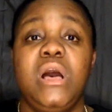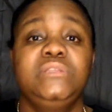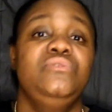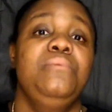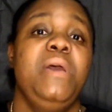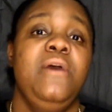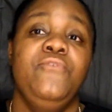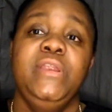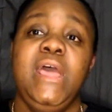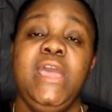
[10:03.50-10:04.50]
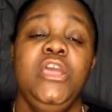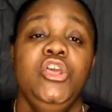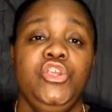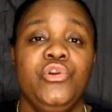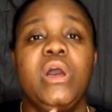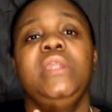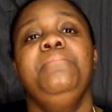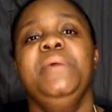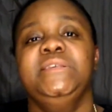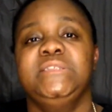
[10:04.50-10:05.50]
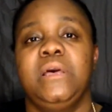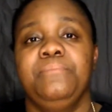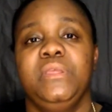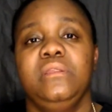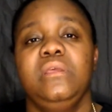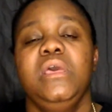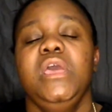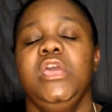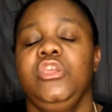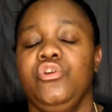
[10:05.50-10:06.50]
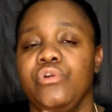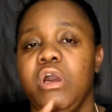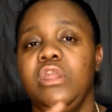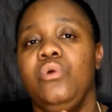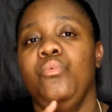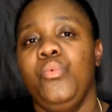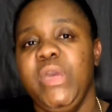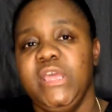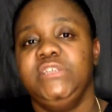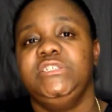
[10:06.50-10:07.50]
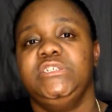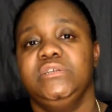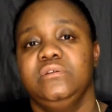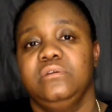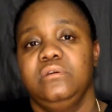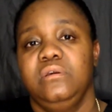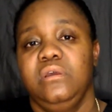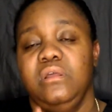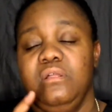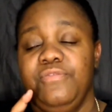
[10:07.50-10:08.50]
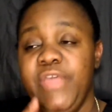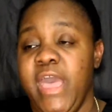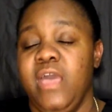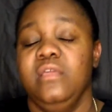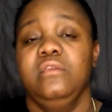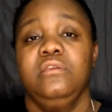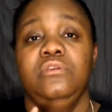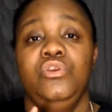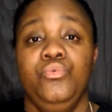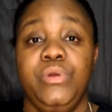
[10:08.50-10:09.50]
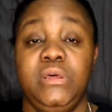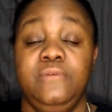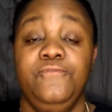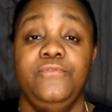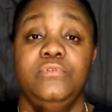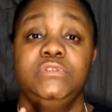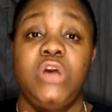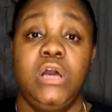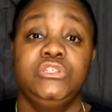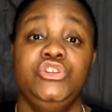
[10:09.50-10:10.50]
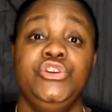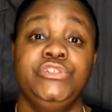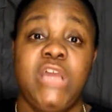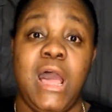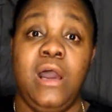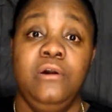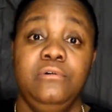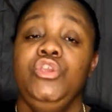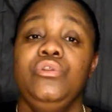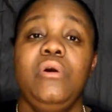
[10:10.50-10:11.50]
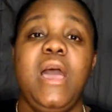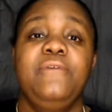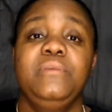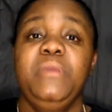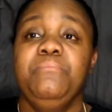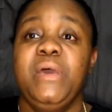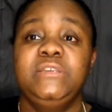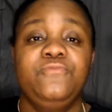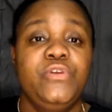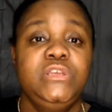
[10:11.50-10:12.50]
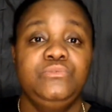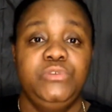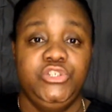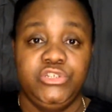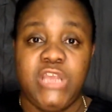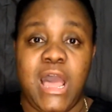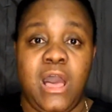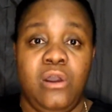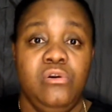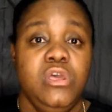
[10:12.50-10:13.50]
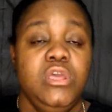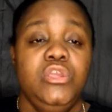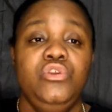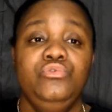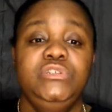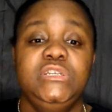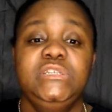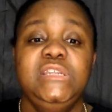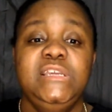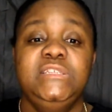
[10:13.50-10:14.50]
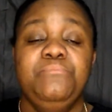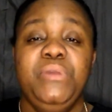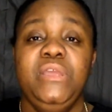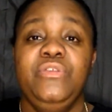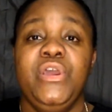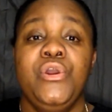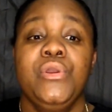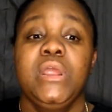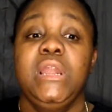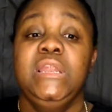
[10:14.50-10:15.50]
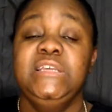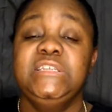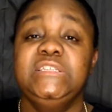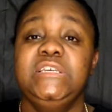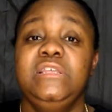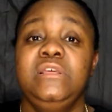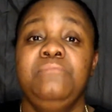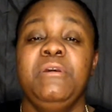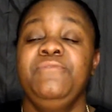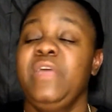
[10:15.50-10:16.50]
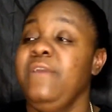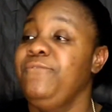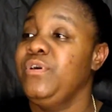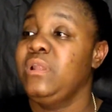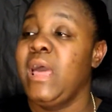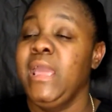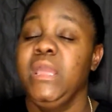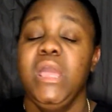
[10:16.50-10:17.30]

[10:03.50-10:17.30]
to them every day, you're going to miss something. And you're going to wish that you would have talked to your child. You don't have to be best friends with your child. You just need to be there, listen to them. If they feel like